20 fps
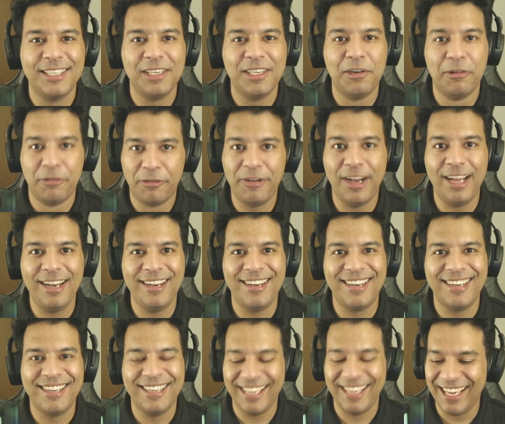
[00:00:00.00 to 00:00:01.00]
fun.
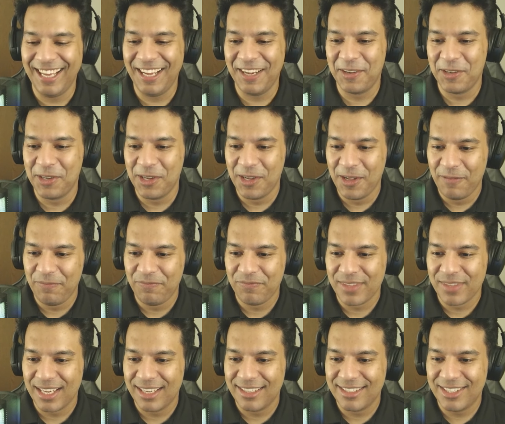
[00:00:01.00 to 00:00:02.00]
Yeah.
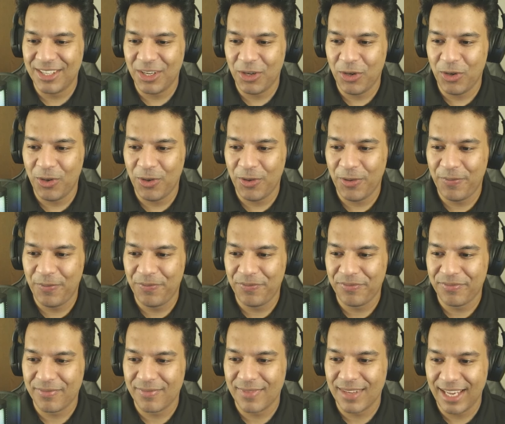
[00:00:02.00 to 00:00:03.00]
So
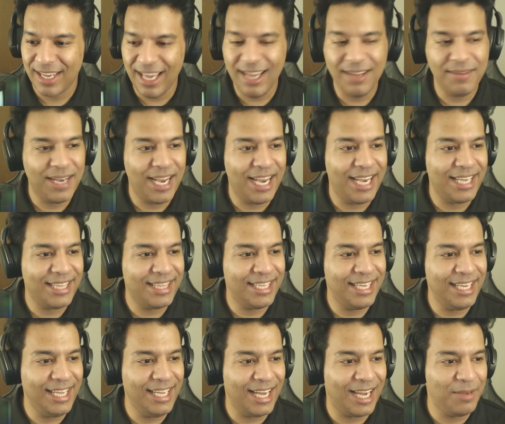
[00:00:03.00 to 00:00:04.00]
yeah, I
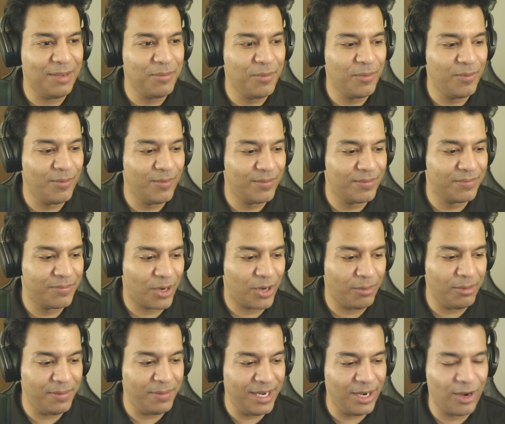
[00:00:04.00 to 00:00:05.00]
think I'm
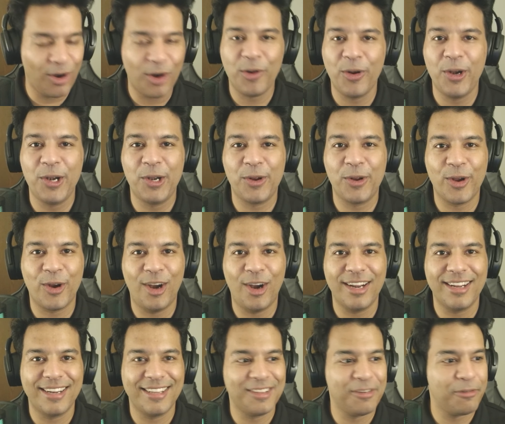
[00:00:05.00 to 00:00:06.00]
probably not going to record
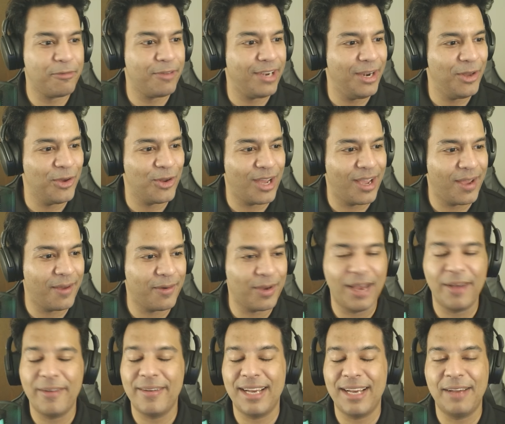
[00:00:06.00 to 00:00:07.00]
another video now.
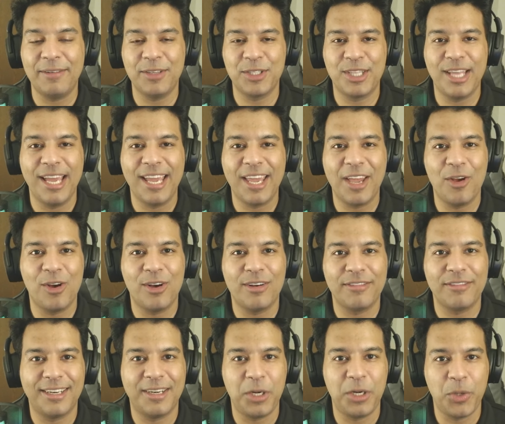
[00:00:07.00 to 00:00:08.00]
I was thinking
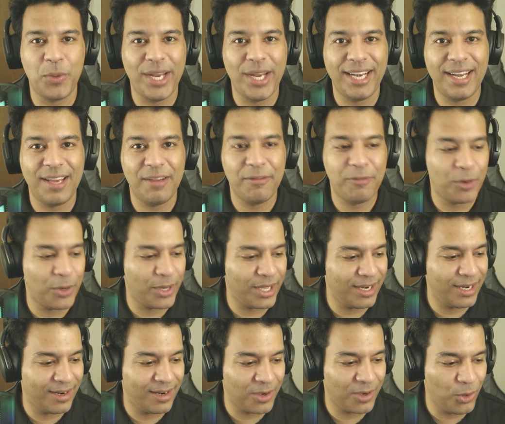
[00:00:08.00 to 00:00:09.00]
of doing day
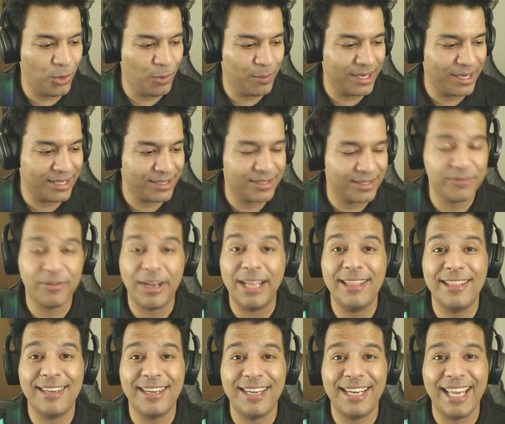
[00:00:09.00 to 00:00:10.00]
14 in a go, but it's
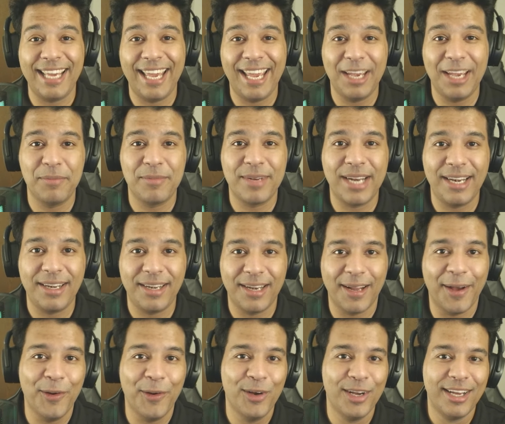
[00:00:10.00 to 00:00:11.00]
1:30 a.m. right
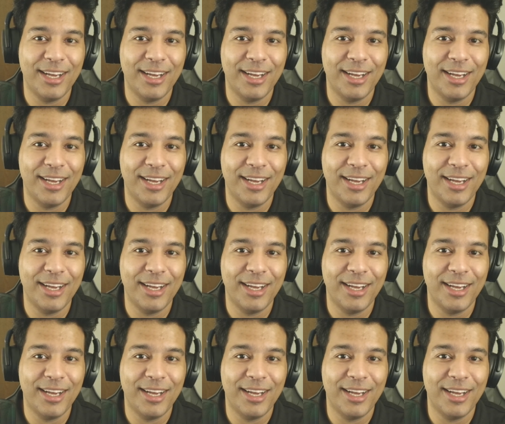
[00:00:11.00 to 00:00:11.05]
now.